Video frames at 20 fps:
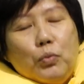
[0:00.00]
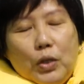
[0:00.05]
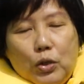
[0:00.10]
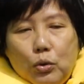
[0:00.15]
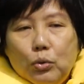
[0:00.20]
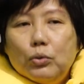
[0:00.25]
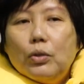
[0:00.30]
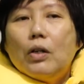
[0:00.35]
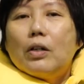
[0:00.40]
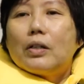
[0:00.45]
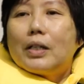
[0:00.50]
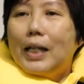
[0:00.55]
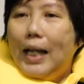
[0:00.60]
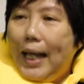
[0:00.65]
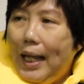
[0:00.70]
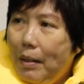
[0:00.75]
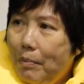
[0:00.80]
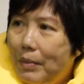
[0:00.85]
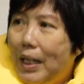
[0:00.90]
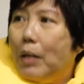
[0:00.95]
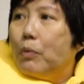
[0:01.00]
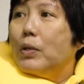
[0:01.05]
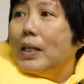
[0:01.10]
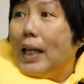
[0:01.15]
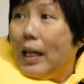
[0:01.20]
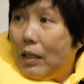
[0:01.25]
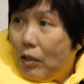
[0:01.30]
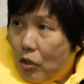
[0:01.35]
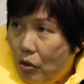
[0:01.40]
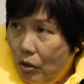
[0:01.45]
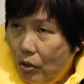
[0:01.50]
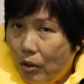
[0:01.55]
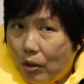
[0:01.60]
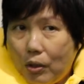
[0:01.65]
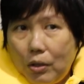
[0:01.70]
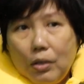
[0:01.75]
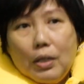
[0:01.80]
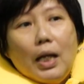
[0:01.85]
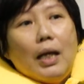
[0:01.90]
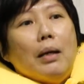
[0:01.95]
we do not claim that we can
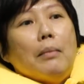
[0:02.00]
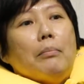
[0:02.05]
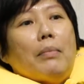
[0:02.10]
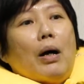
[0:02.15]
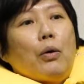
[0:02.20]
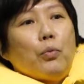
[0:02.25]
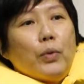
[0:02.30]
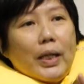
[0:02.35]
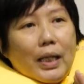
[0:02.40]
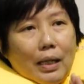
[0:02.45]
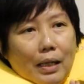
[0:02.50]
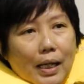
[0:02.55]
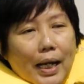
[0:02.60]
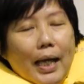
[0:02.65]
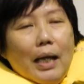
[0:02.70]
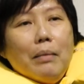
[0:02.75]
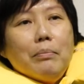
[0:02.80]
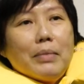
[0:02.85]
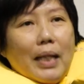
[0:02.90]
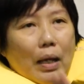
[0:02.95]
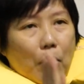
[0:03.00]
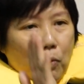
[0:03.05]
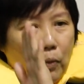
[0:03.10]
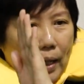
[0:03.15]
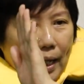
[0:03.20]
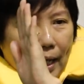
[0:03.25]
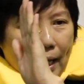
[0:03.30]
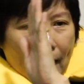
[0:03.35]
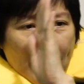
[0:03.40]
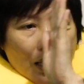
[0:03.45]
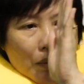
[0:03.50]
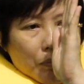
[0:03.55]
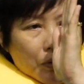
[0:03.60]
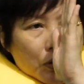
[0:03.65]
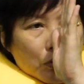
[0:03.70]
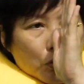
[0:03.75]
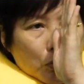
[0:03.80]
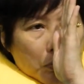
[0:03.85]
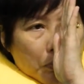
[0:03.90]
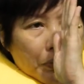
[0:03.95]
cure, but we claim that we are
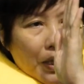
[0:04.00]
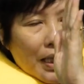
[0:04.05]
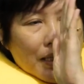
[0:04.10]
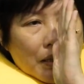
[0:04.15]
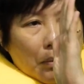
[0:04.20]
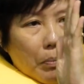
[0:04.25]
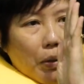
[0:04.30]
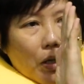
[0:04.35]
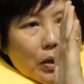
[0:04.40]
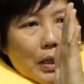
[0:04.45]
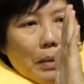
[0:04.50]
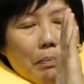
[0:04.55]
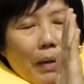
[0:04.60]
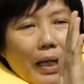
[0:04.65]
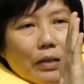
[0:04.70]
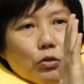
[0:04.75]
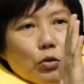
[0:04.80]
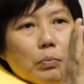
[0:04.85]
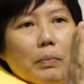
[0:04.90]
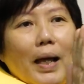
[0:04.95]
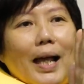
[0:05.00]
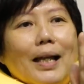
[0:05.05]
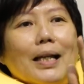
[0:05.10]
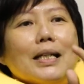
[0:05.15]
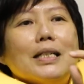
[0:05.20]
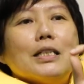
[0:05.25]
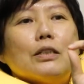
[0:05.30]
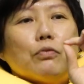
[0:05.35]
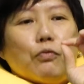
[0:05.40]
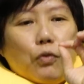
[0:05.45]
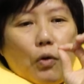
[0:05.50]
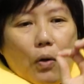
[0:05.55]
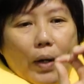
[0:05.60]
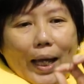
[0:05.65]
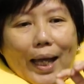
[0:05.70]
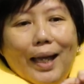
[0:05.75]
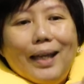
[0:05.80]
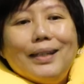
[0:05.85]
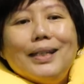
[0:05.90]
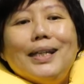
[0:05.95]
able to bring the body back to balance for
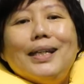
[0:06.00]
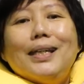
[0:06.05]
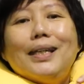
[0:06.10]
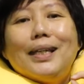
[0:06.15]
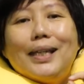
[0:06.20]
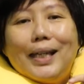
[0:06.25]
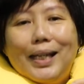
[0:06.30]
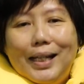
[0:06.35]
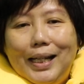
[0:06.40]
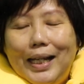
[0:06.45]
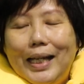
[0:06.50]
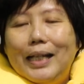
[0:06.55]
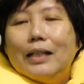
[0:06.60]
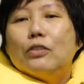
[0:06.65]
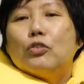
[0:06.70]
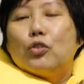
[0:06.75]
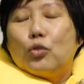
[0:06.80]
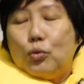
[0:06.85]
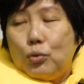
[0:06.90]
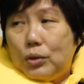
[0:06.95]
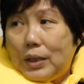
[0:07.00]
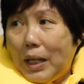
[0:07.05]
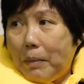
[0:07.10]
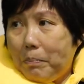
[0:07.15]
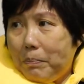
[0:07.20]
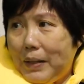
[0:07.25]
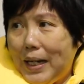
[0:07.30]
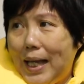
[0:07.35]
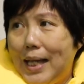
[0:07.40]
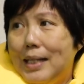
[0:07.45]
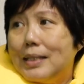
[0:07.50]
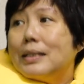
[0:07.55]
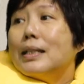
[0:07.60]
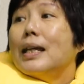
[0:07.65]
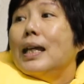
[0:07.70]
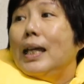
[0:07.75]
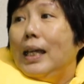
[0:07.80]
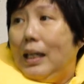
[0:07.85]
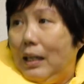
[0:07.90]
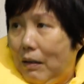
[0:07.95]
any healing to take place
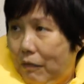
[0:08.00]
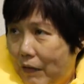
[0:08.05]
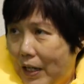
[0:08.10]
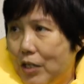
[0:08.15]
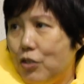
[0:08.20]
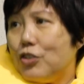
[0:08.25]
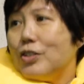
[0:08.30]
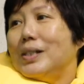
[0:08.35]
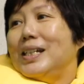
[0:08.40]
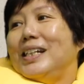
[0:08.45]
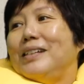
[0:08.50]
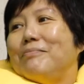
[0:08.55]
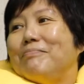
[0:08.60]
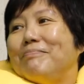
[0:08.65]
eventually.